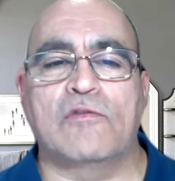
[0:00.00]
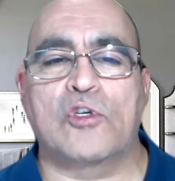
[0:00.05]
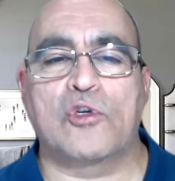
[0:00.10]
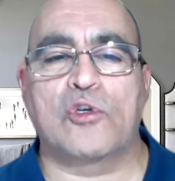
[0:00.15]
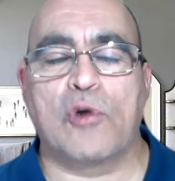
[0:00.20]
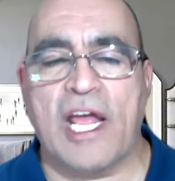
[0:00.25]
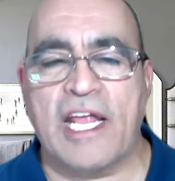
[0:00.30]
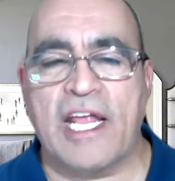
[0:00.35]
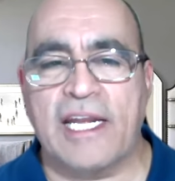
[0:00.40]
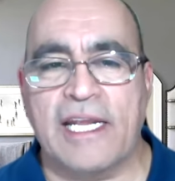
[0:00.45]

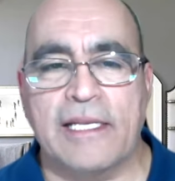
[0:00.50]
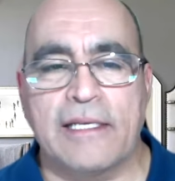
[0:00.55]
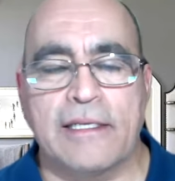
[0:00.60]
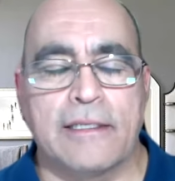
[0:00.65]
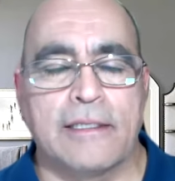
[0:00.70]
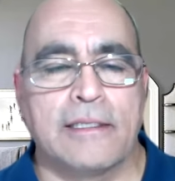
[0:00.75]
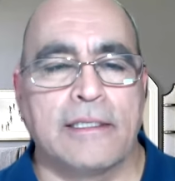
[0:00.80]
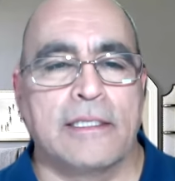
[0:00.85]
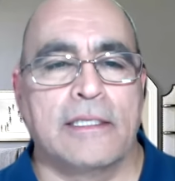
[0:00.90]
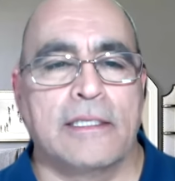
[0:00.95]
credit,
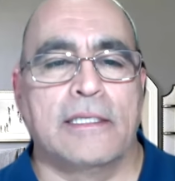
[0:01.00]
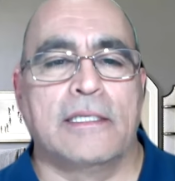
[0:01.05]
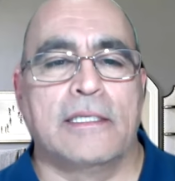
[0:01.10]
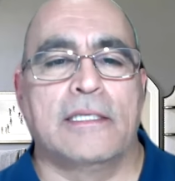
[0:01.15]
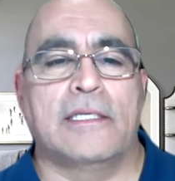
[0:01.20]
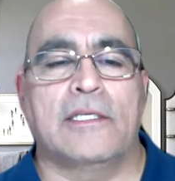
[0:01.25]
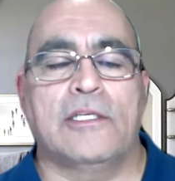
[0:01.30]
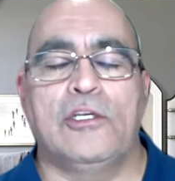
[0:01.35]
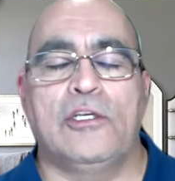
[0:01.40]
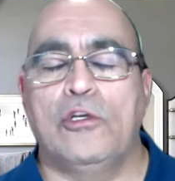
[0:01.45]

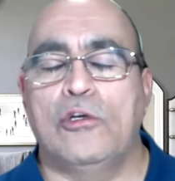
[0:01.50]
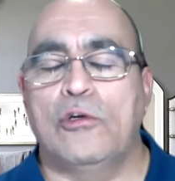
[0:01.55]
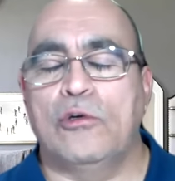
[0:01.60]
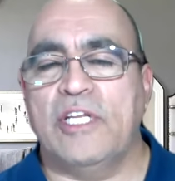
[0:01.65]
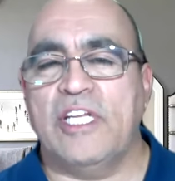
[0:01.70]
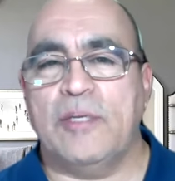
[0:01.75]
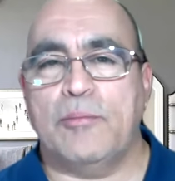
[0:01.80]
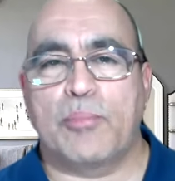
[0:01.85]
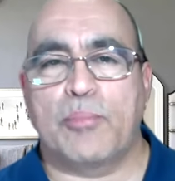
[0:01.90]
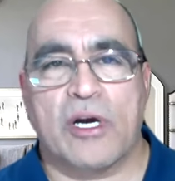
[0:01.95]
you don't
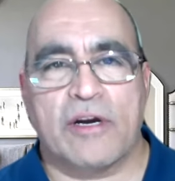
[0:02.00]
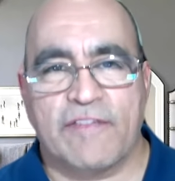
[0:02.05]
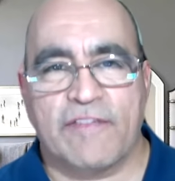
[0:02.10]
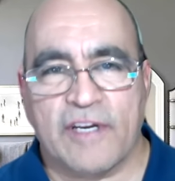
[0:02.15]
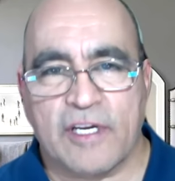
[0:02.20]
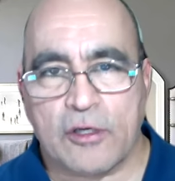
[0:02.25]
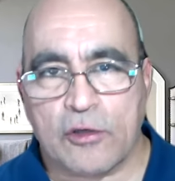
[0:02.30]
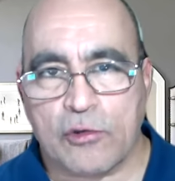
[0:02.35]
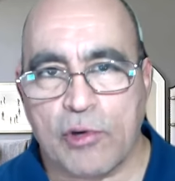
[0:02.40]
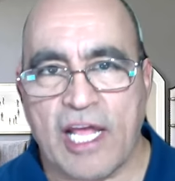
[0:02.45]
need
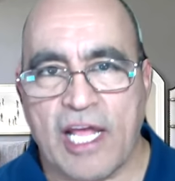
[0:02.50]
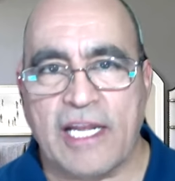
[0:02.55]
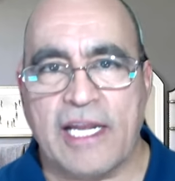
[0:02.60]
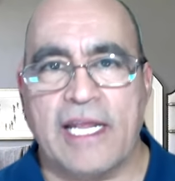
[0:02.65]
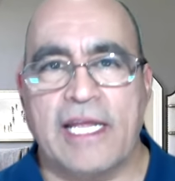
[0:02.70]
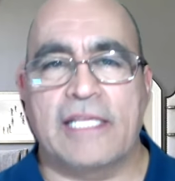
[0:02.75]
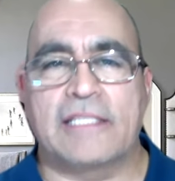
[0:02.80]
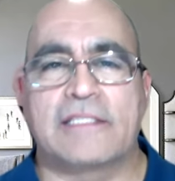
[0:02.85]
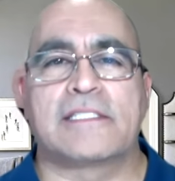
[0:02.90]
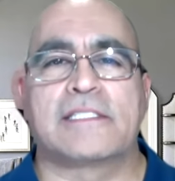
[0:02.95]
perfect
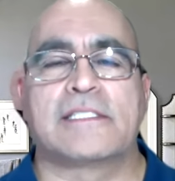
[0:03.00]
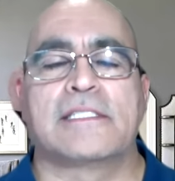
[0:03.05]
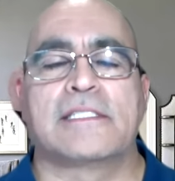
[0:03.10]
credit.